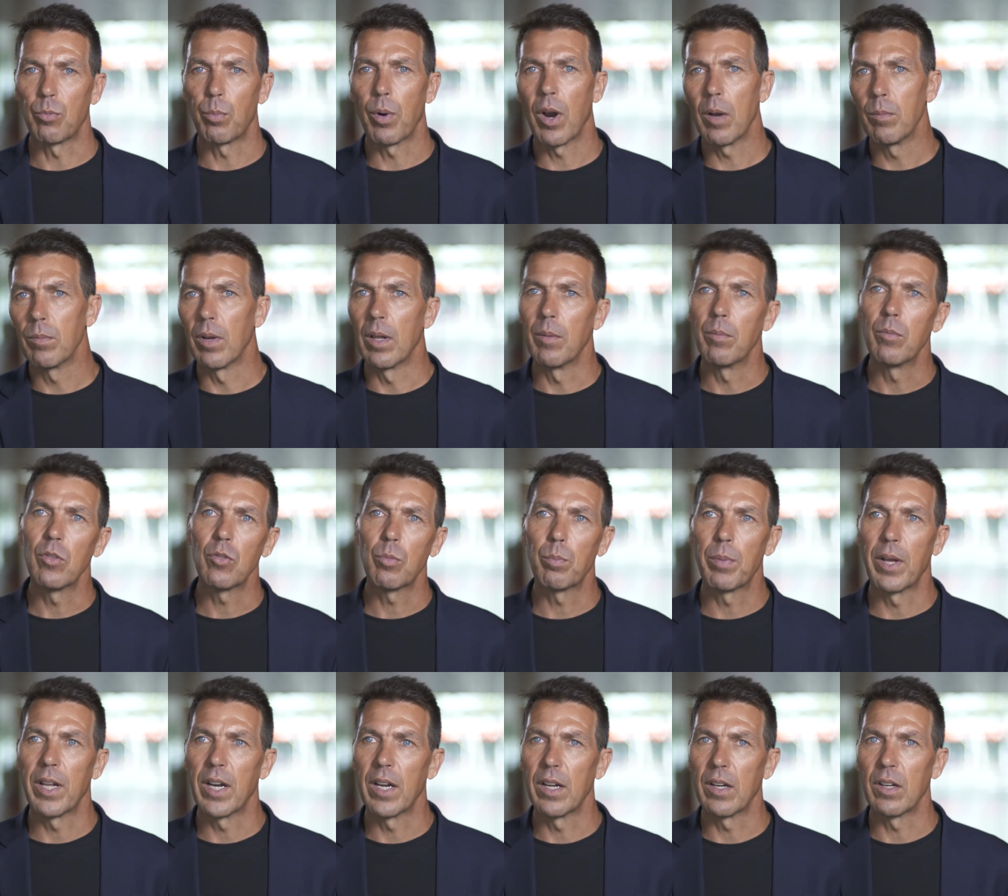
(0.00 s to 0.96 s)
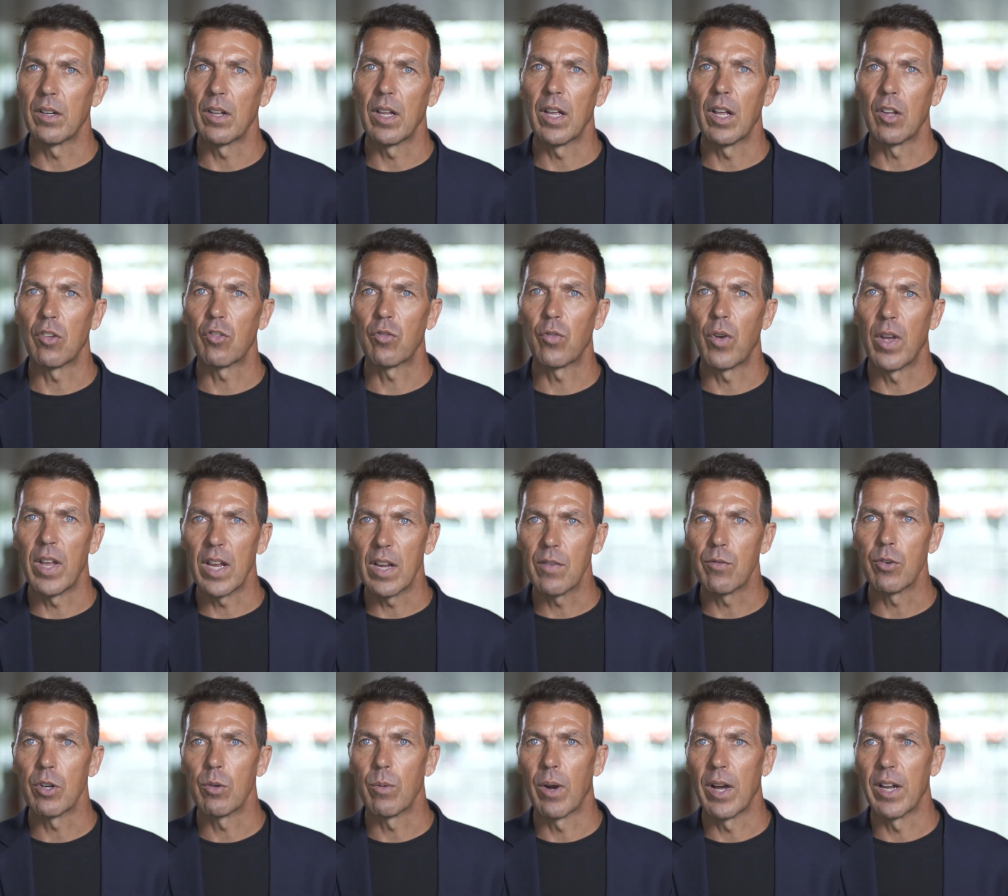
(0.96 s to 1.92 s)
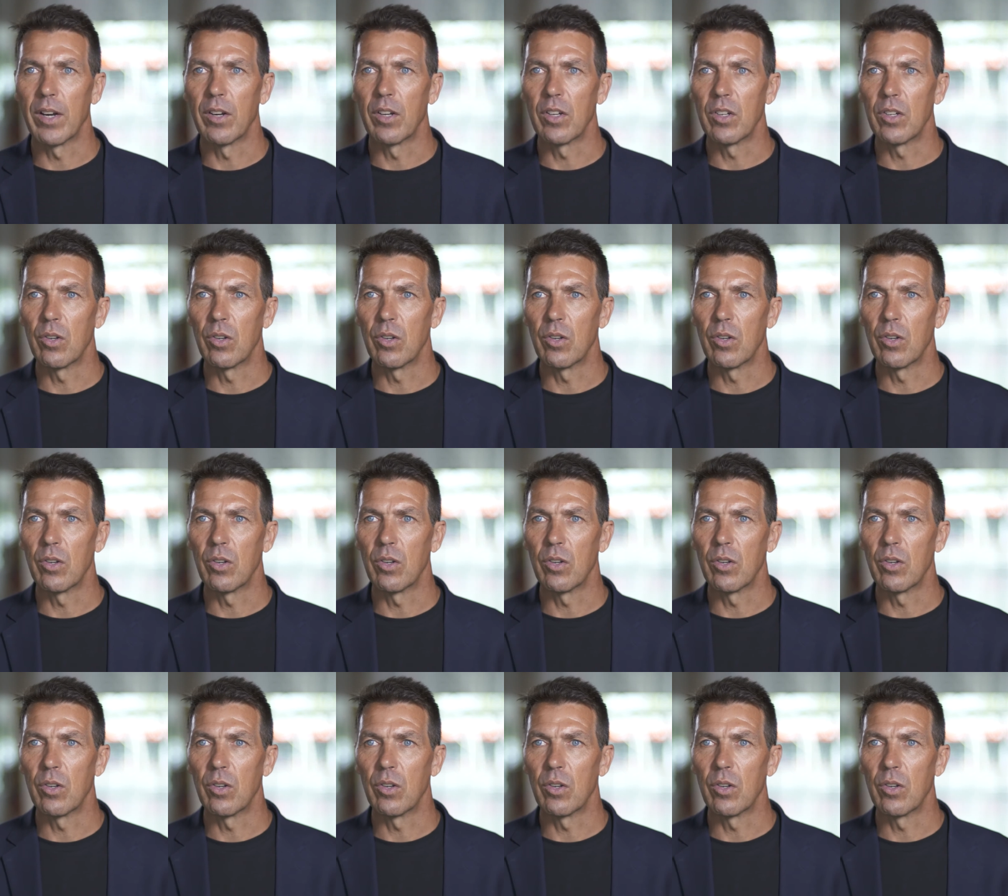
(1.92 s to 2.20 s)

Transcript: problems, but it's for everyone.